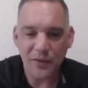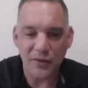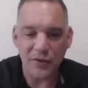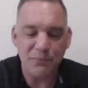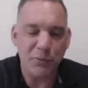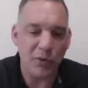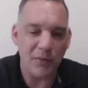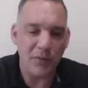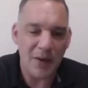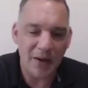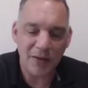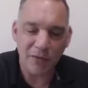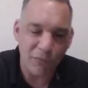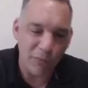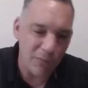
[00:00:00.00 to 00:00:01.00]
You pull them out
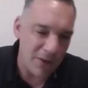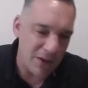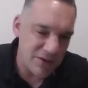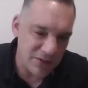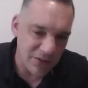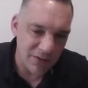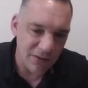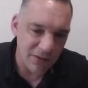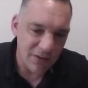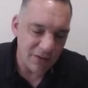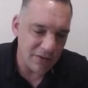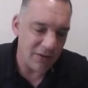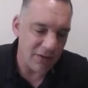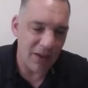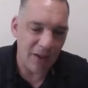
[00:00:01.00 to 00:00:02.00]
of the formation,
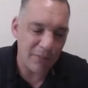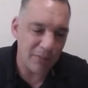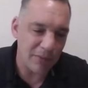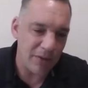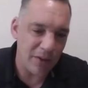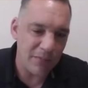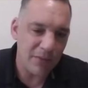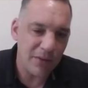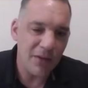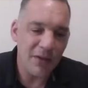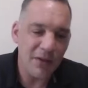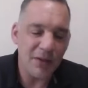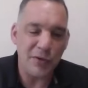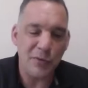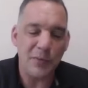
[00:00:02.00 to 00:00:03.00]
you hammer them,
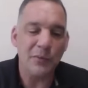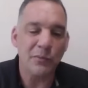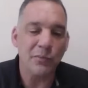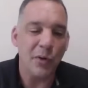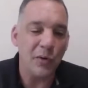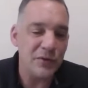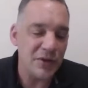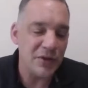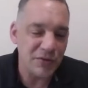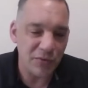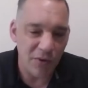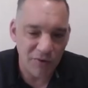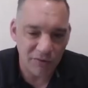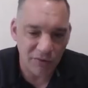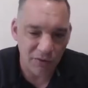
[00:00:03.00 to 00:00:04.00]
you erode the
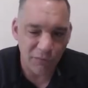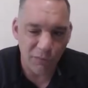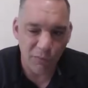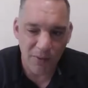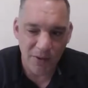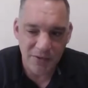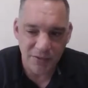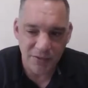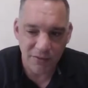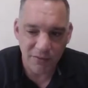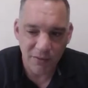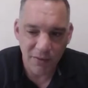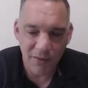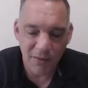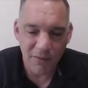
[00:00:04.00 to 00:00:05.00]
trust of the
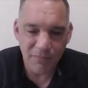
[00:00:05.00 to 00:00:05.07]
formation.